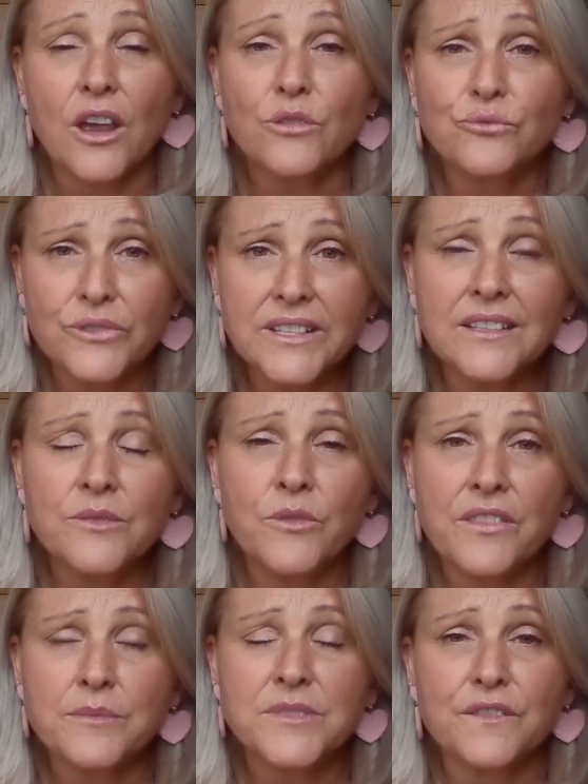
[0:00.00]
I really
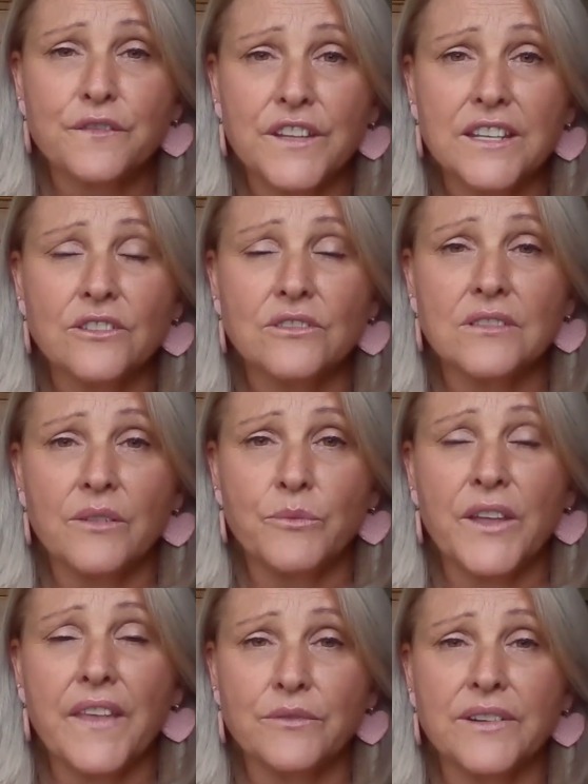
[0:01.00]
want them to feel
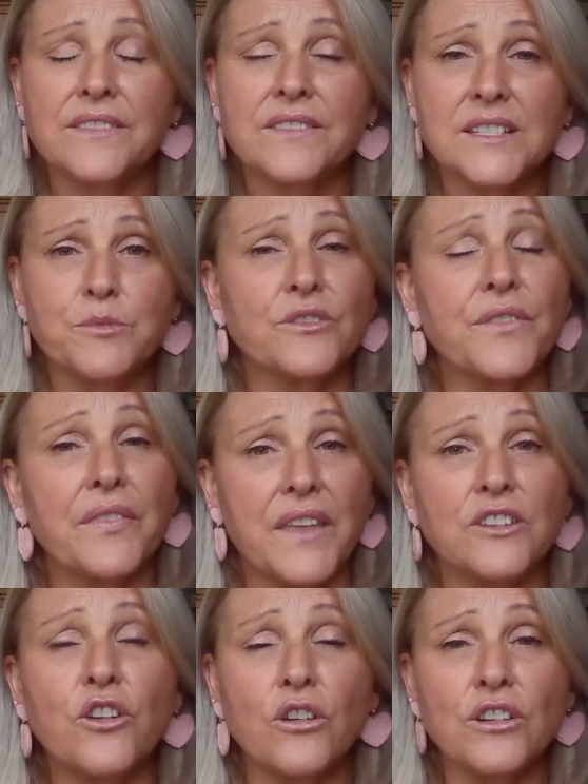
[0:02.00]
when they read this book that
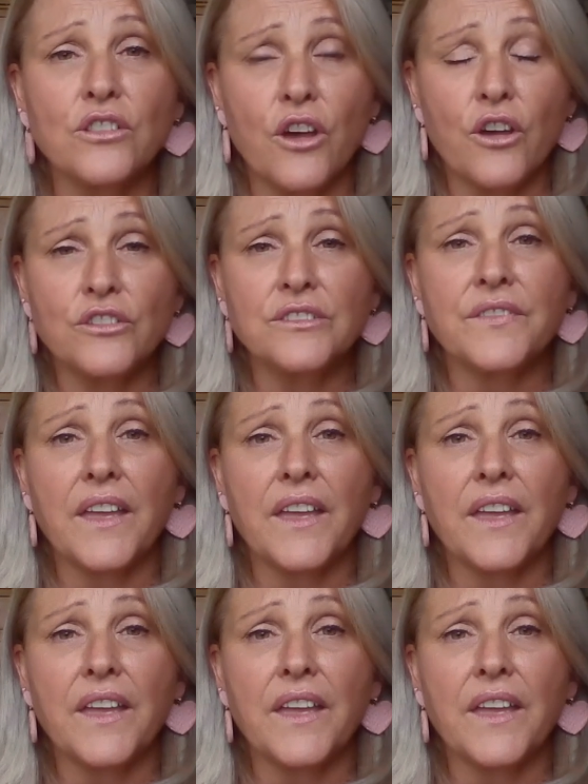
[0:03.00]
they're not alone,